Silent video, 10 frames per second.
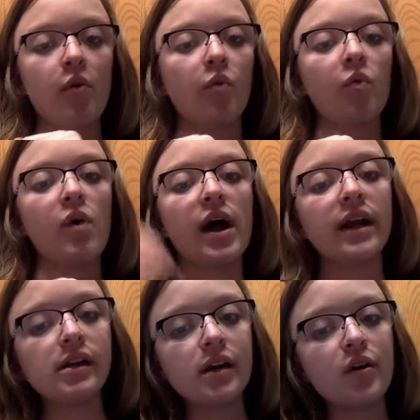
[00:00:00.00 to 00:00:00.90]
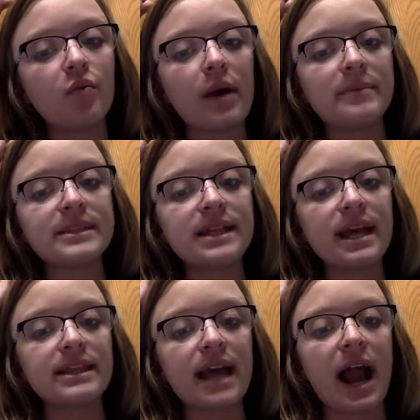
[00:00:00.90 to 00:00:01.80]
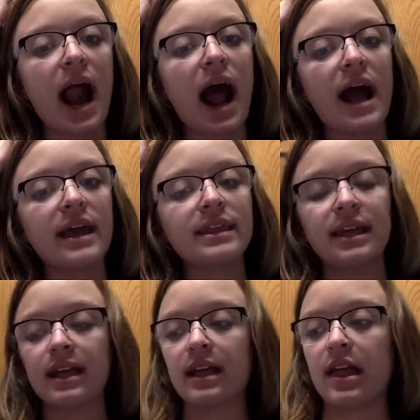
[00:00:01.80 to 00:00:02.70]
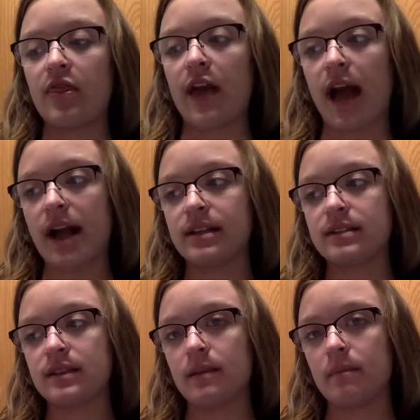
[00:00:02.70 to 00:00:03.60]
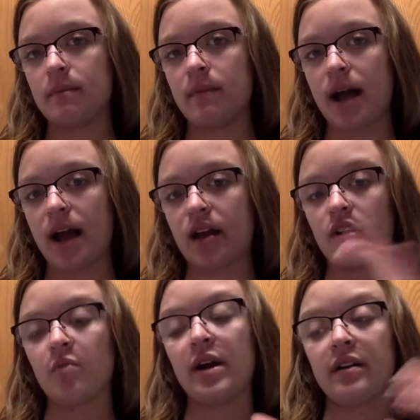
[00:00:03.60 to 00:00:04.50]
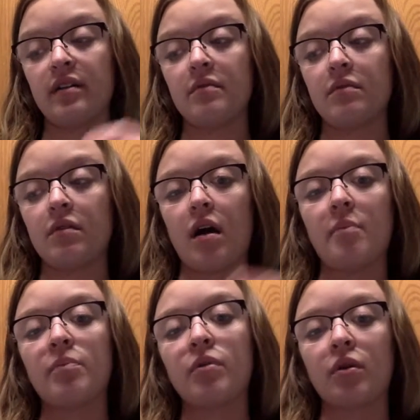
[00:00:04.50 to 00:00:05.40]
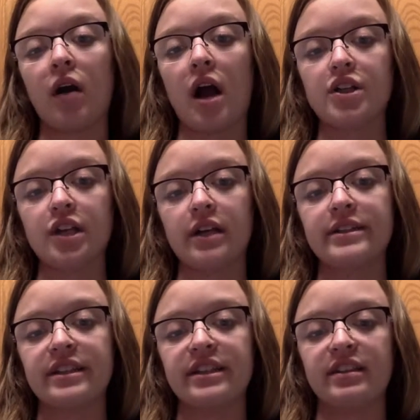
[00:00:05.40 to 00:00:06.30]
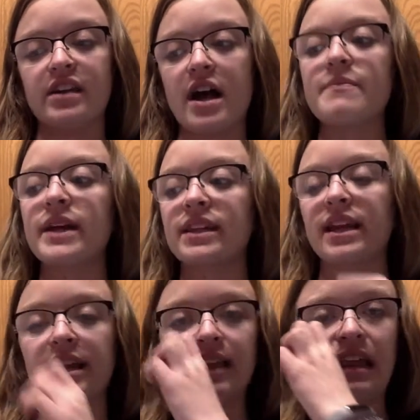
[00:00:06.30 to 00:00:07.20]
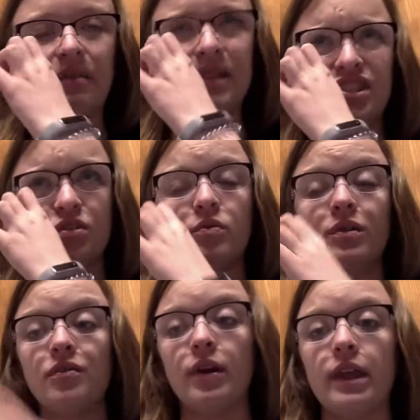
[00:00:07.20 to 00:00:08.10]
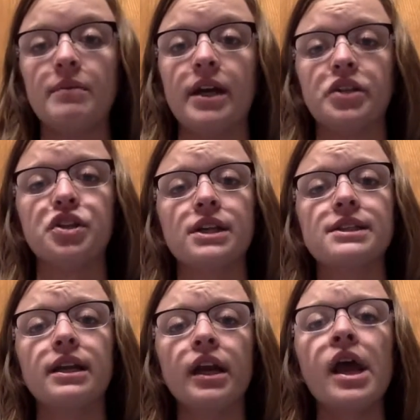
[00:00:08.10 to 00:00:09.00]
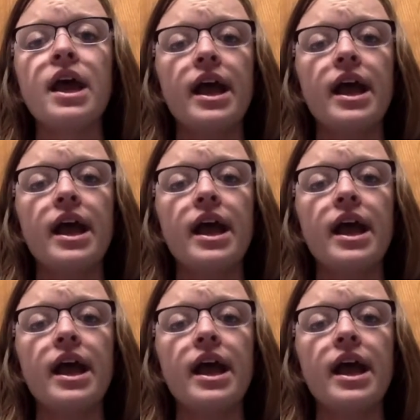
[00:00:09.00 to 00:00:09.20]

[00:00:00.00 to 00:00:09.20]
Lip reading: One website that I think that a project topic that I think that my student would really be interested in